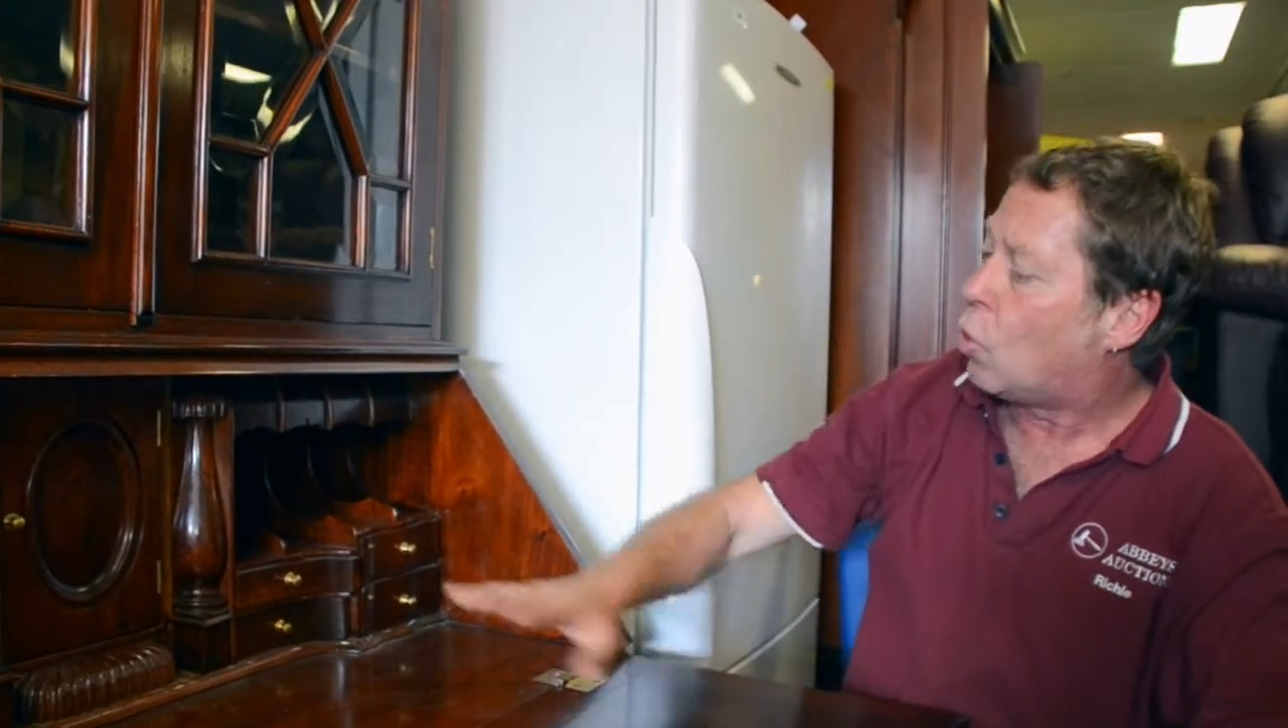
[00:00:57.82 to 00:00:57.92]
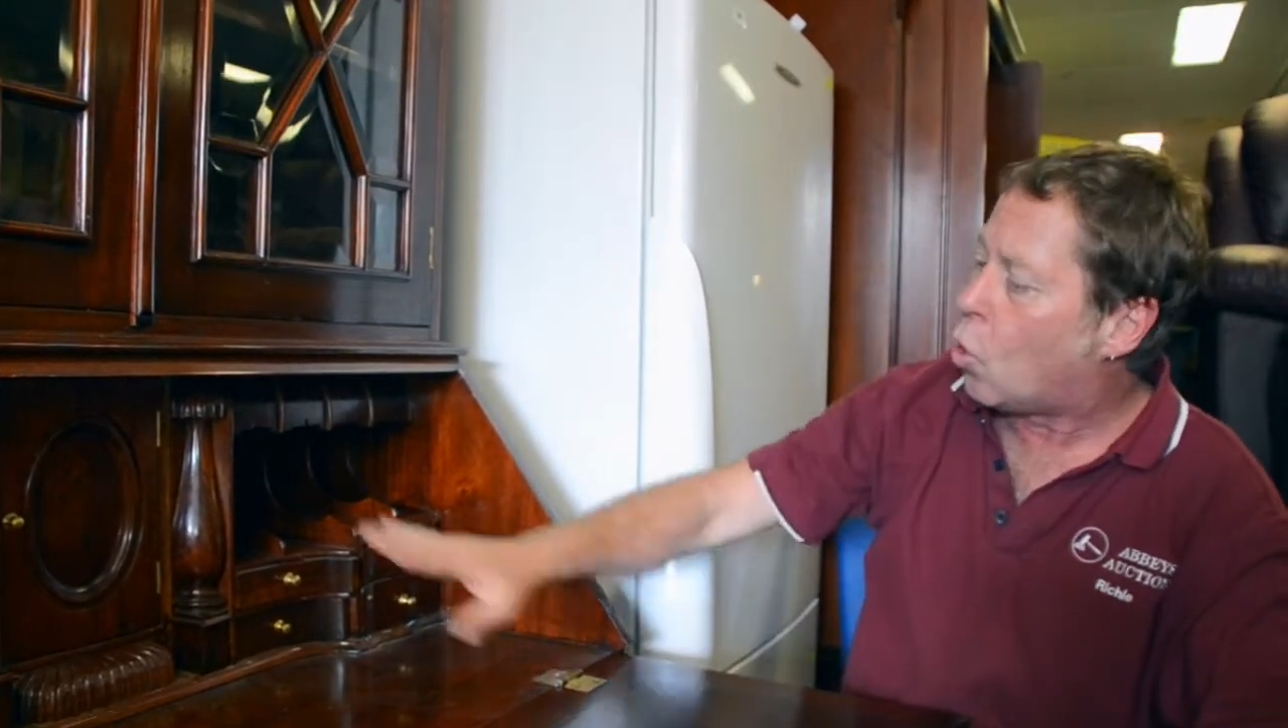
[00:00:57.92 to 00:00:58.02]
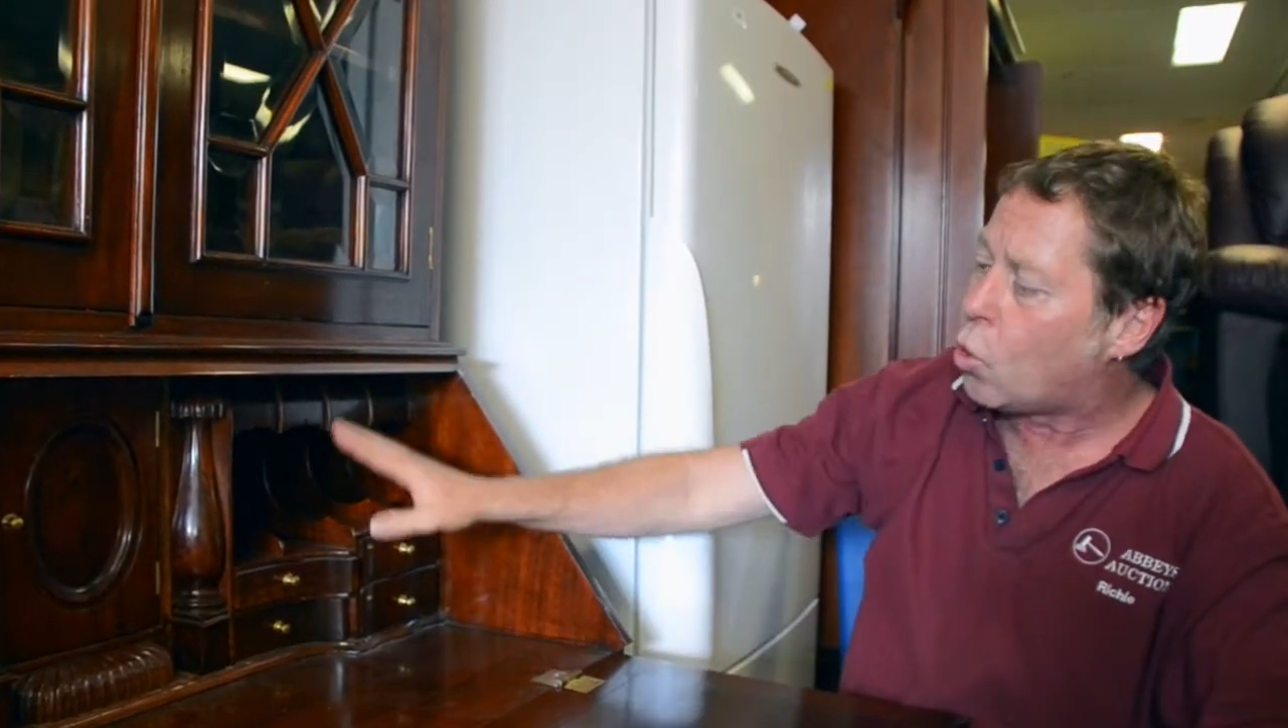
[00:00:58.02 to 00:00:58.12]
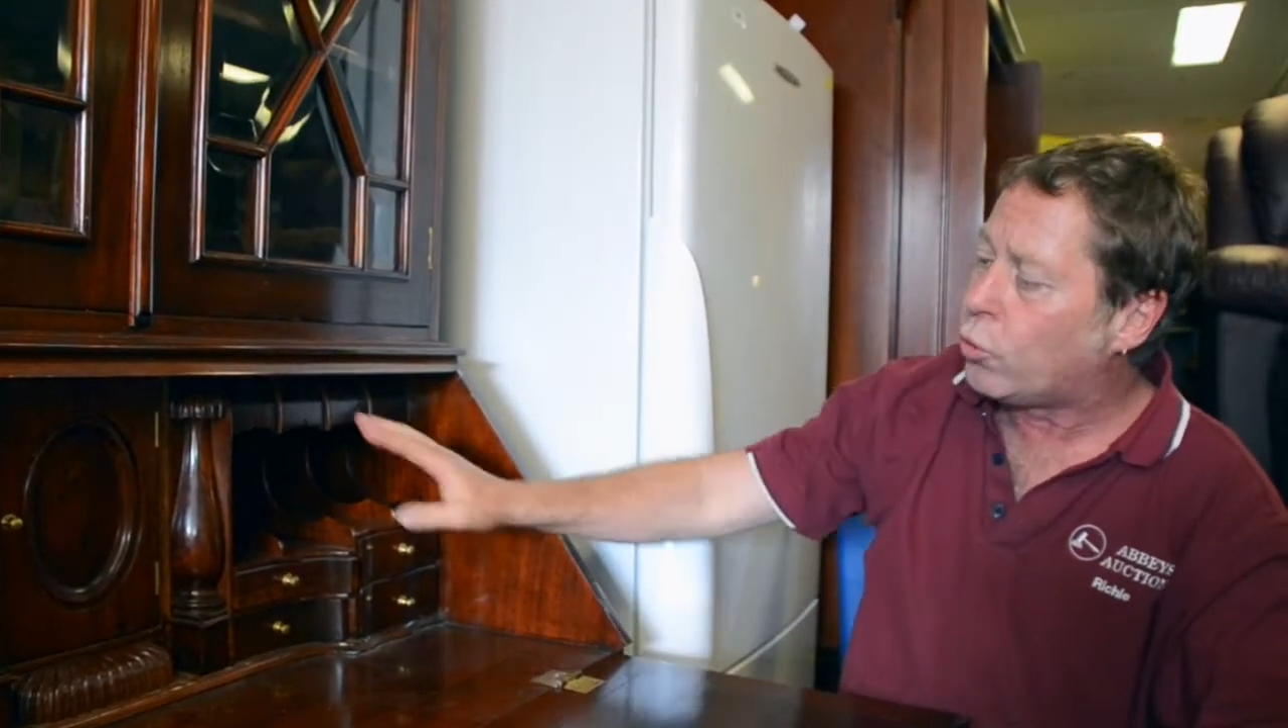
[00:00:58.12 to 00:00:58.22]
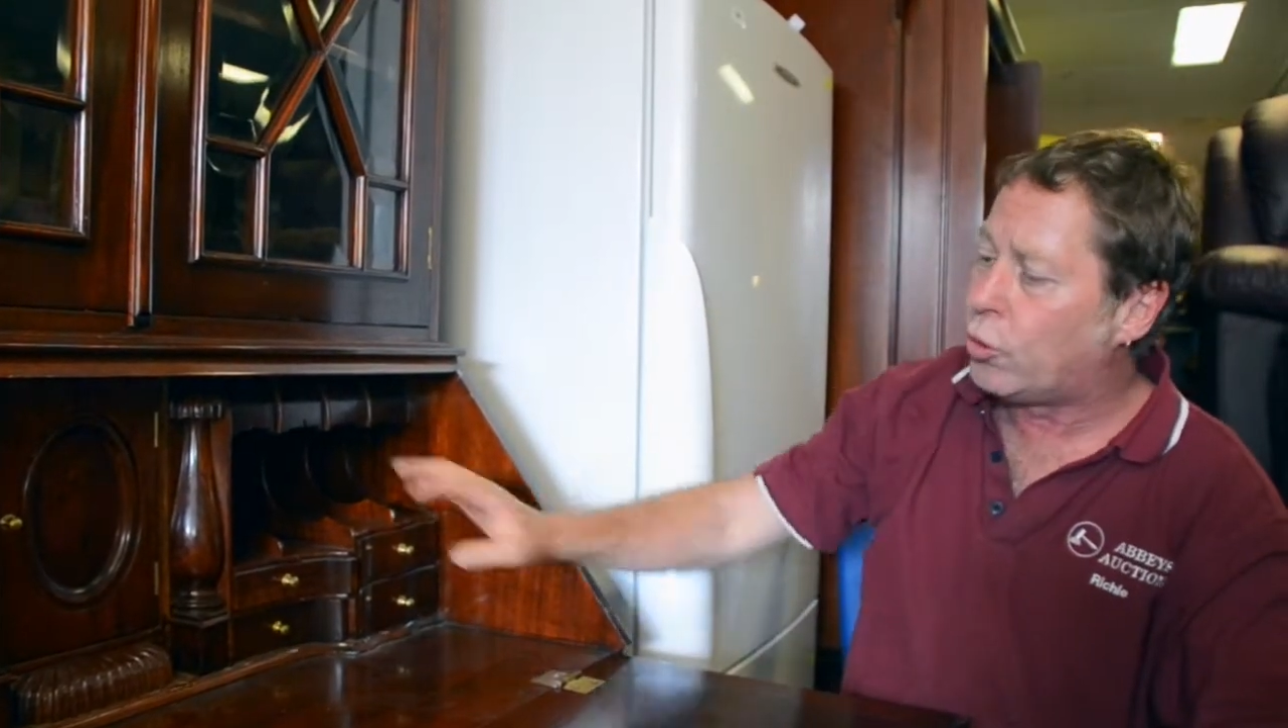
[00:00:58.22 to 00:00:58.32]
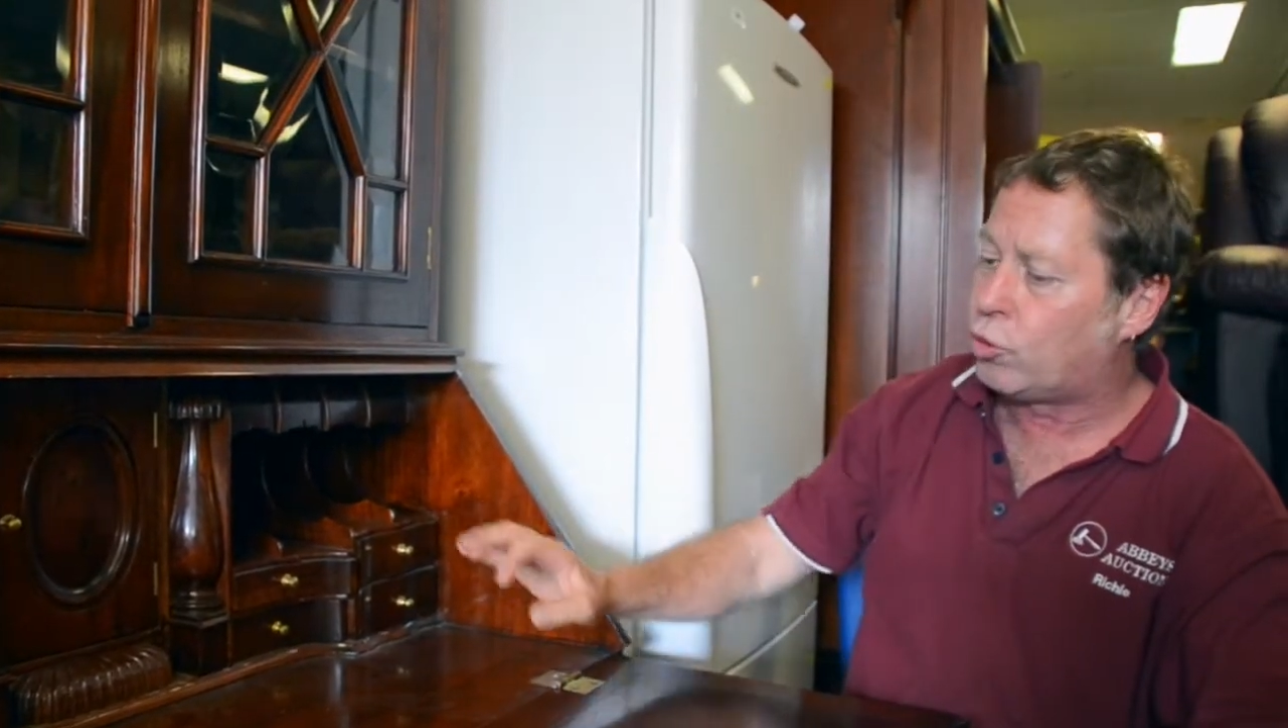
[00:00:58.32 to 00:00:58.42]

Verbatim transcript: All the